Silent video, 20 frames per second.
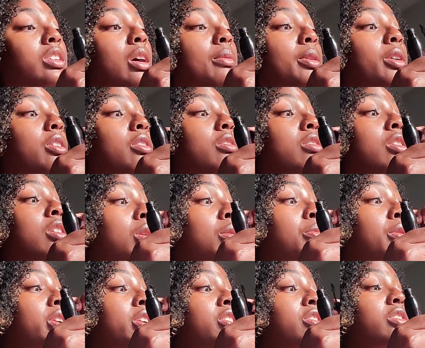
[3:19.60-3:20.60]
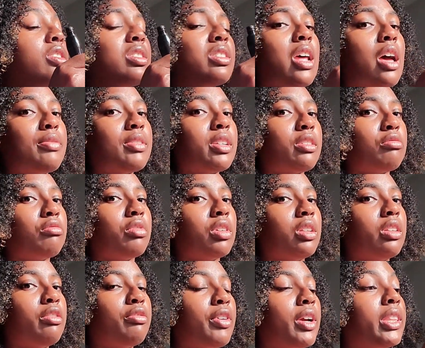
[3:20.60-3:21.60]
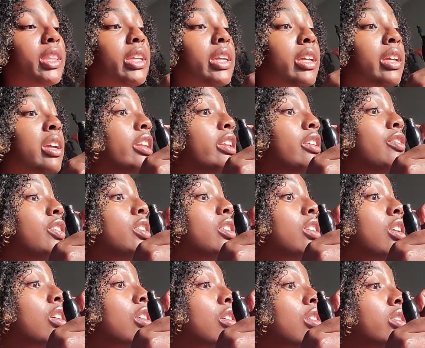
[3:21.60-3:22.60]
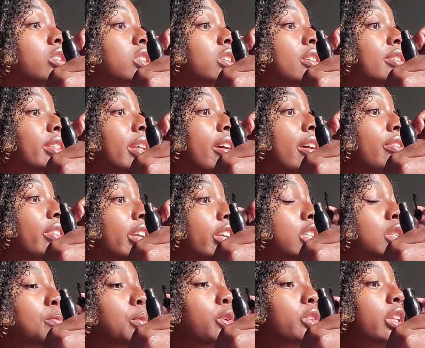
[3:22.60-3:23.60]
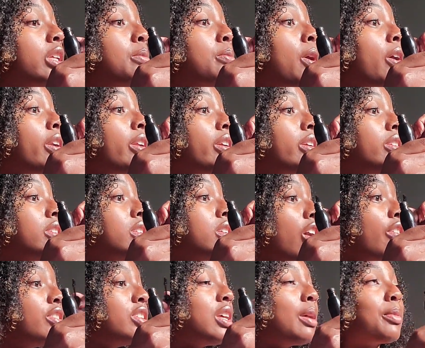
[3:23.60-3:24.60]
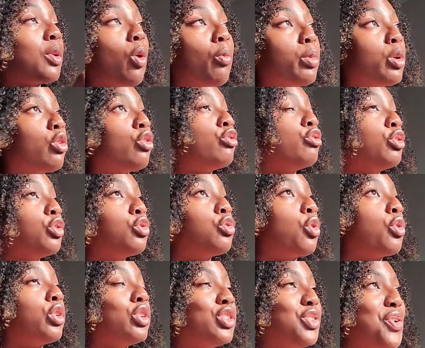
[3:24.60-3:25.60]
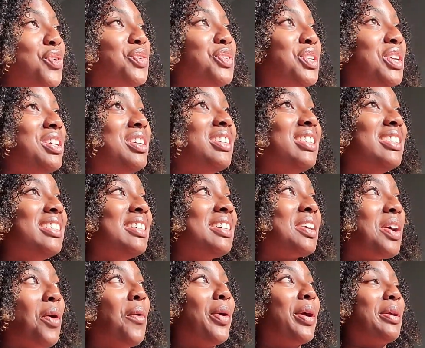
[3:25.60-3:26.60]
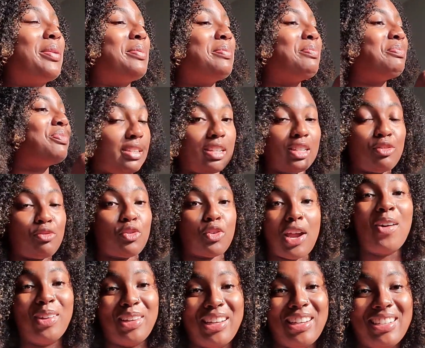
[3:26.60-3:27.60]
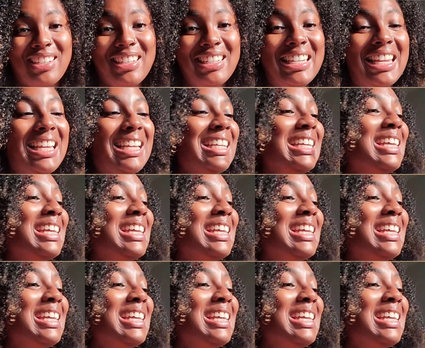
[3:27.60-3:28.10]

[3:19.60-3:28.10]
time ago, but I'm pretty sure the staff's like really friendly. They leave you alone. Sometimes they have kids' birthday parties. Obviously, I'm going to be a full grown adult going. It's for all ages.